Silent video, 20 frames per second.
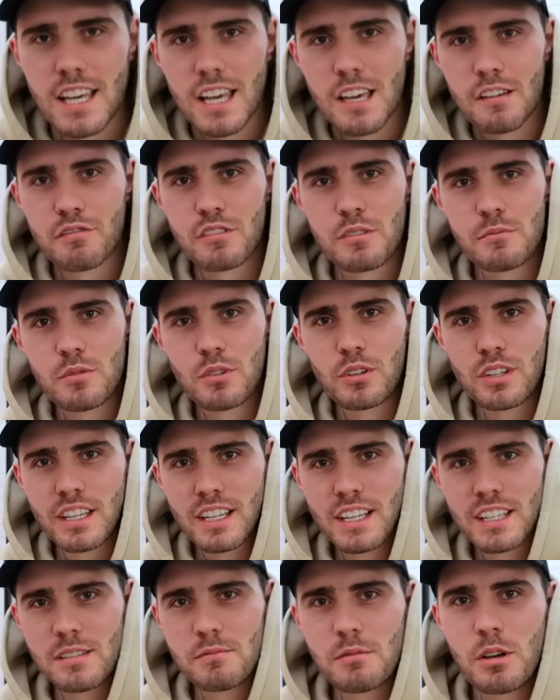every
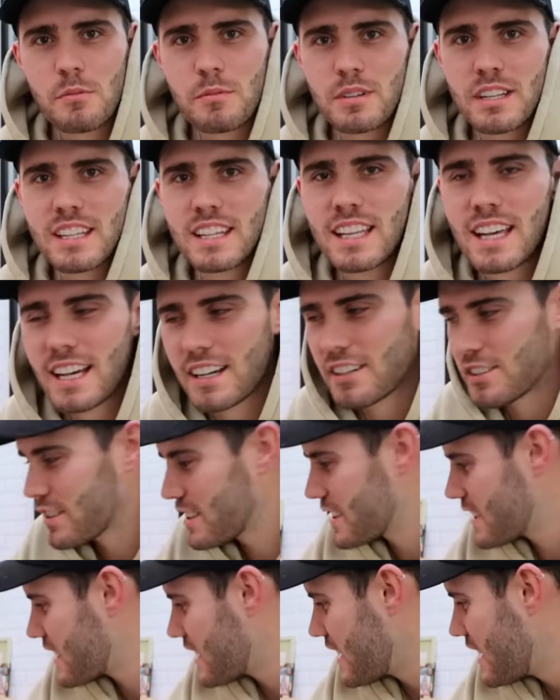morning at the moment in the
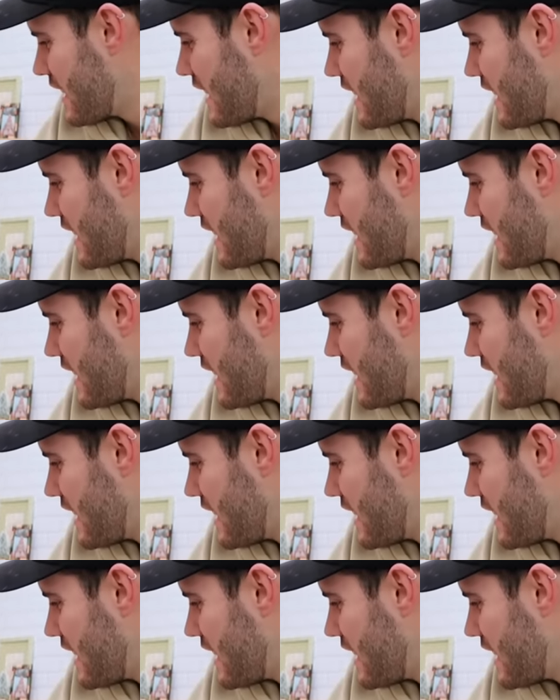house.